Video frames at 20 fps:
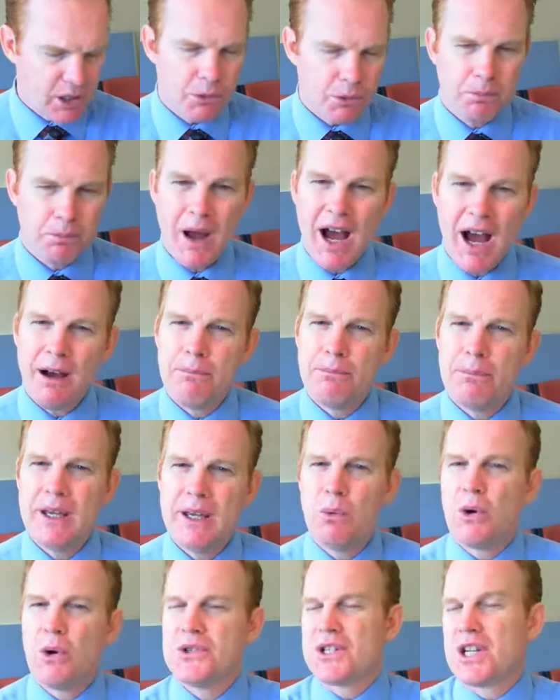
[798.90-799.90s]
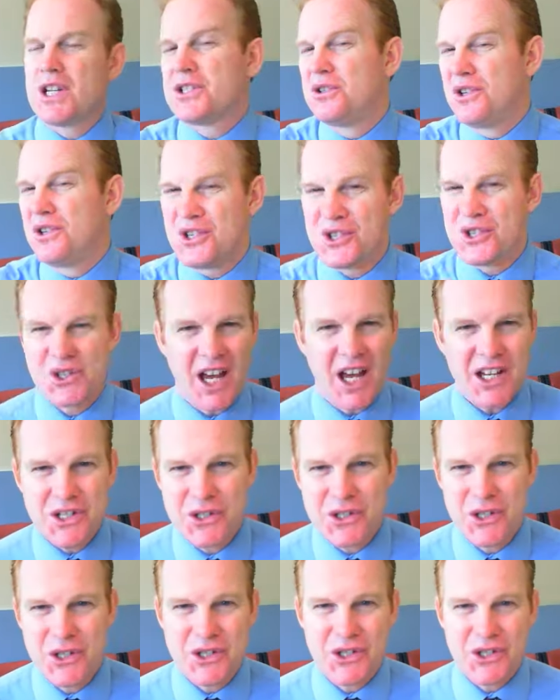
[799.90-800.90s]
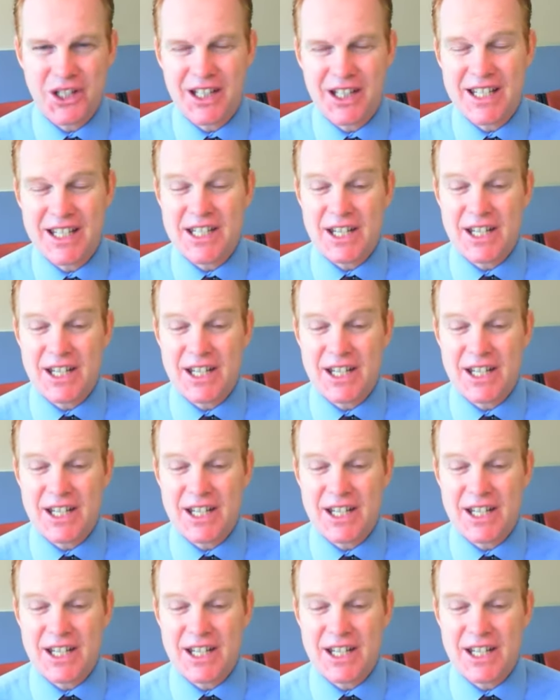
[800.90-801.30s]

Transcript: Part B wants us to discuss this in the lesson.